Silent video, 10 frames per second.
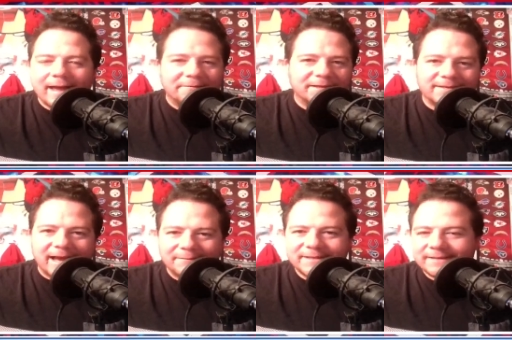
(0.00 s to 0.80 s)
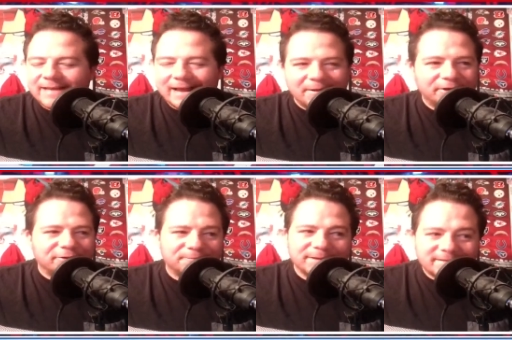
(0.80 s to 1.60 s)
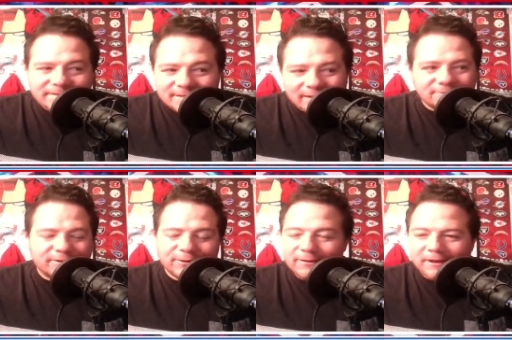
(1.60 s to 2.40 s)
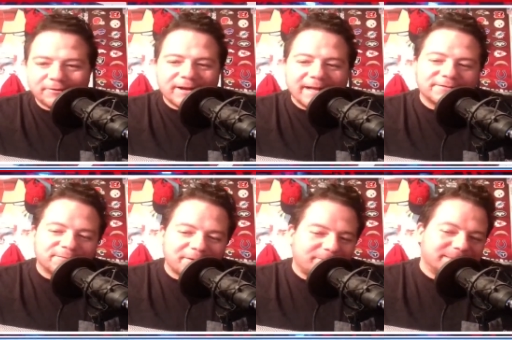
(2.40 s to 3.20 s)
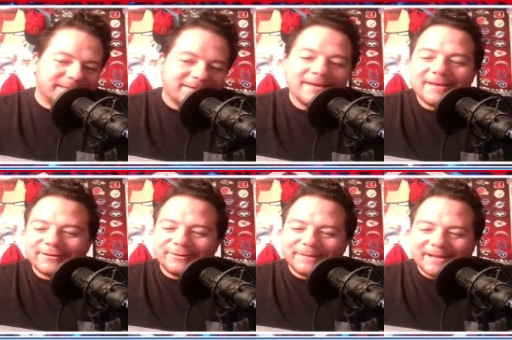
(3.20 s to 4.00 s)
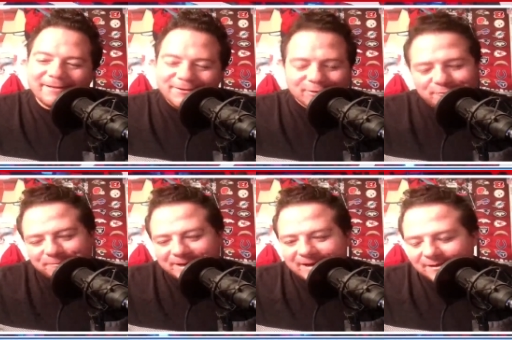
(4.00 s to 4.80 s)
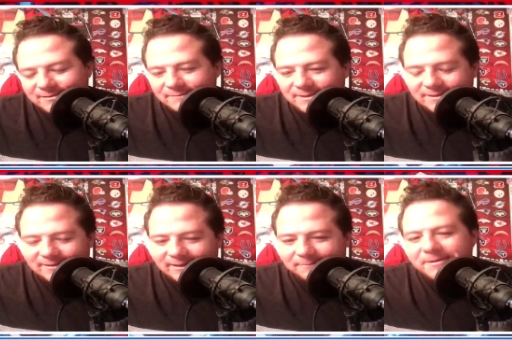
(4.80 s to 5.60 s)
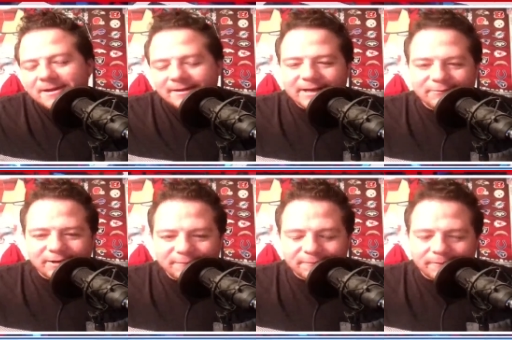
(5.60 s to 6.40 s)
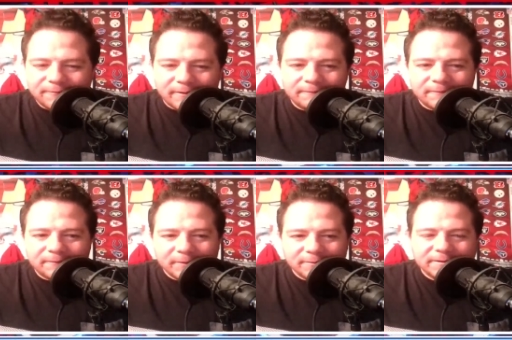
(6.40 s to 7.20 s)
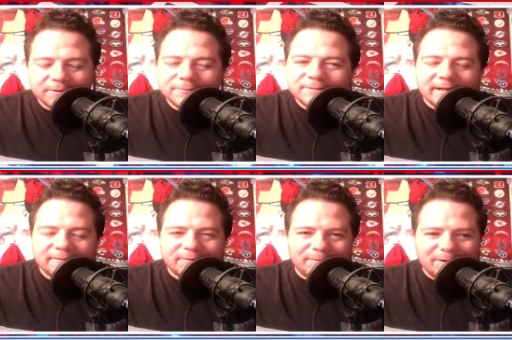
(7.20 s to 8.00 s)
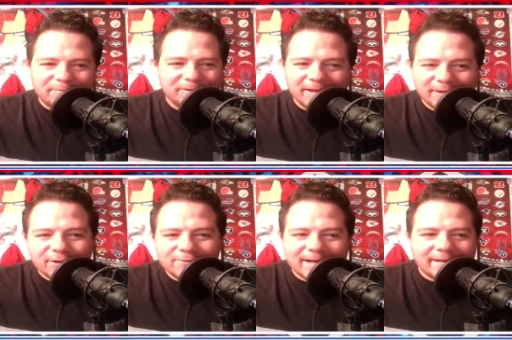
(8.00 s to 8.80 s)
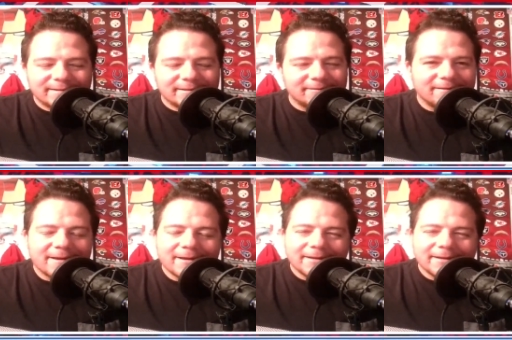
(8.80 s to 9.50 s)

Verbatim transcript: have the time, take time out of your busy schedule. I know a lot of you guys could probably be, you know, be like, oh, you know, I'm going to catch some sleep, get ready for a fun, fulfilled Tuesday for tomorrow. But you're like, you know what? I still,